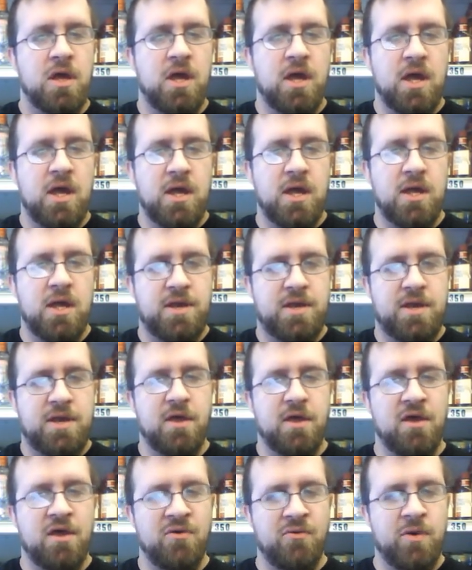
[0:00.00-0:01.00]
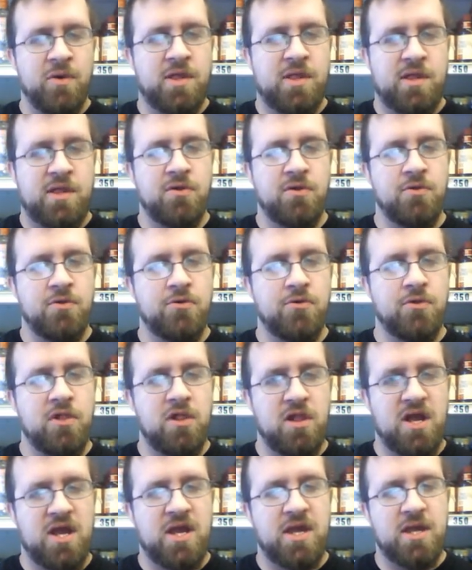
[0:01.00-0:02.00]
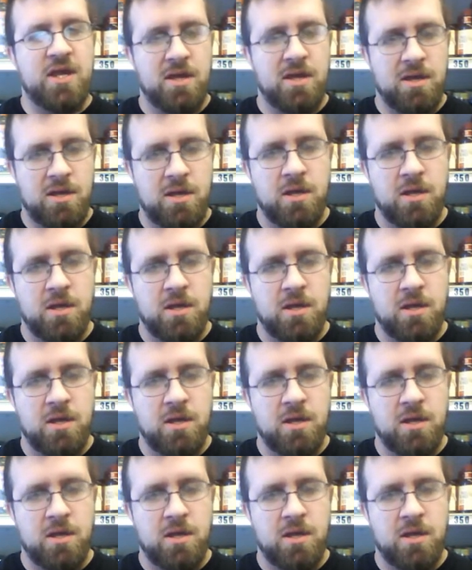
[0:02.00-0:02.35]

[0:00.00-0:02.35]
Until it was too late.